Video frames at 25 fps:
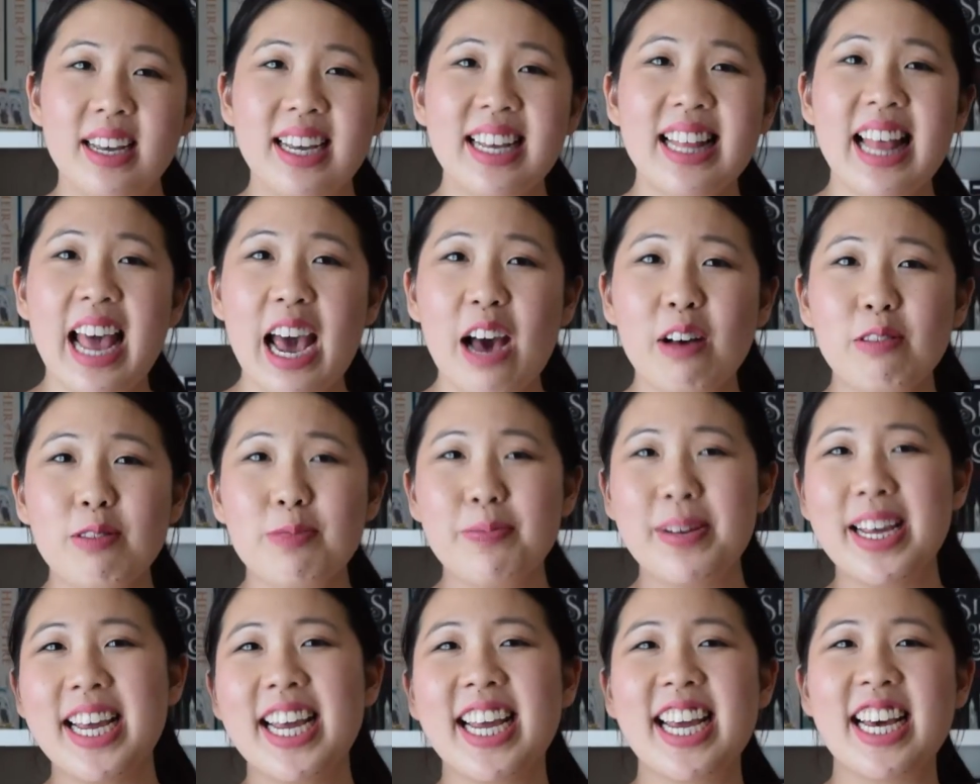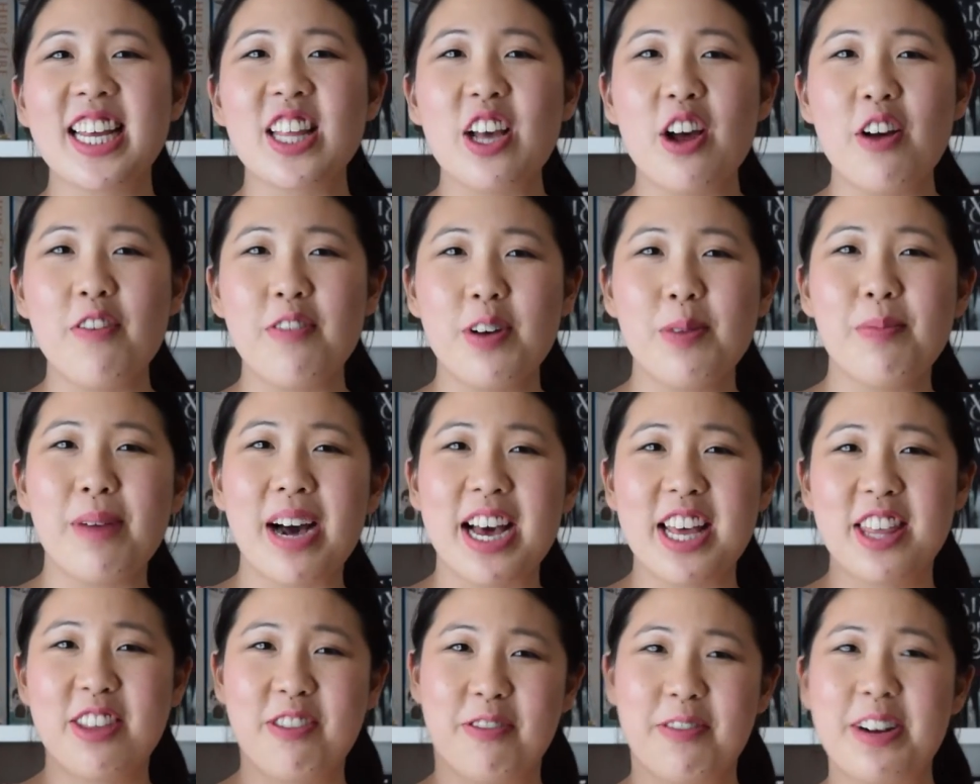It helped me get over
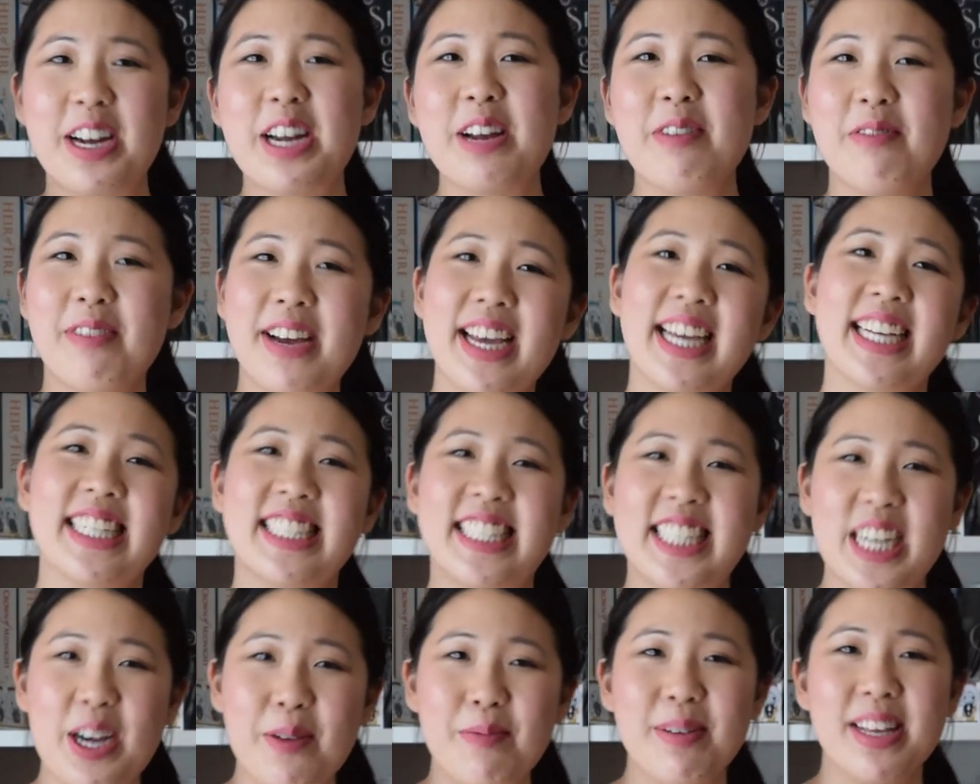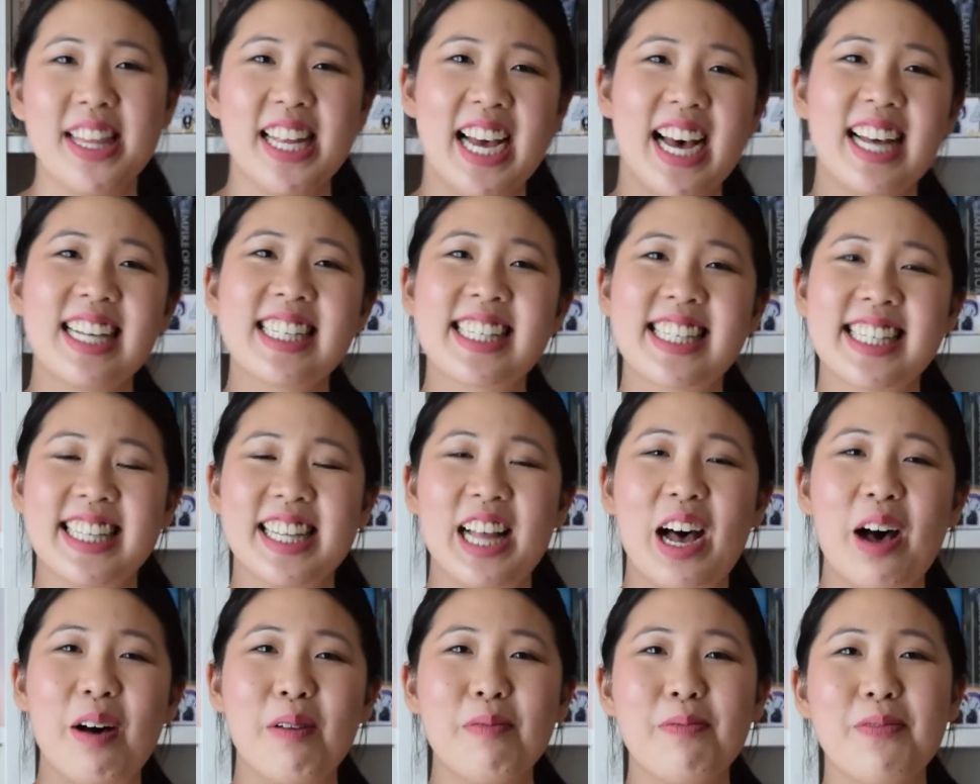my 3-week Gemina
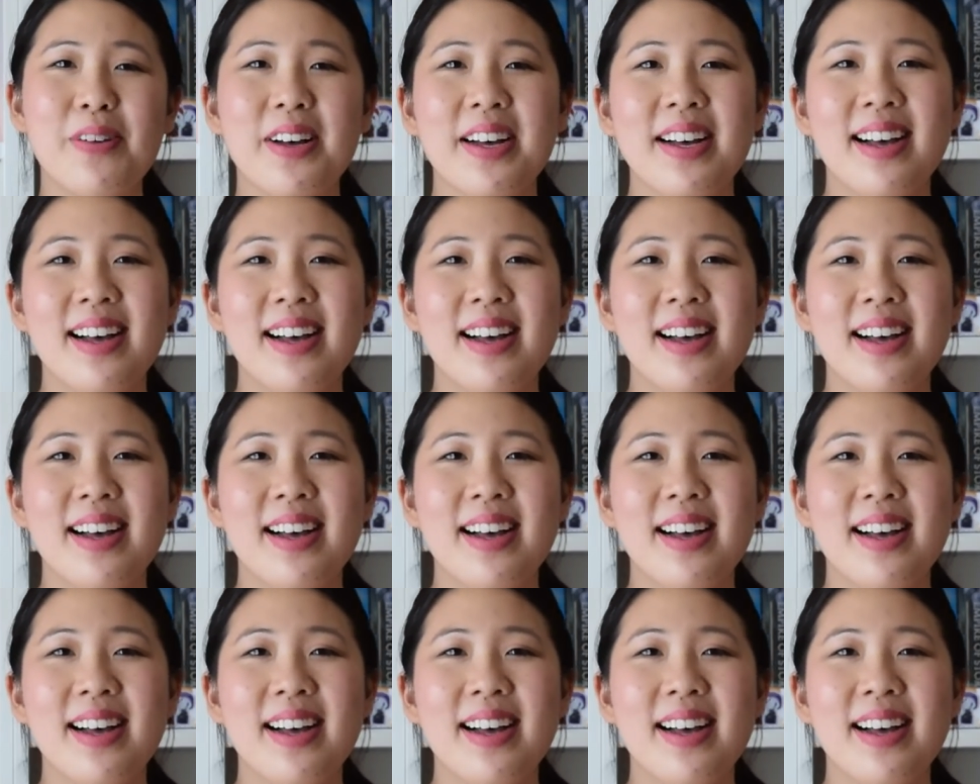slump.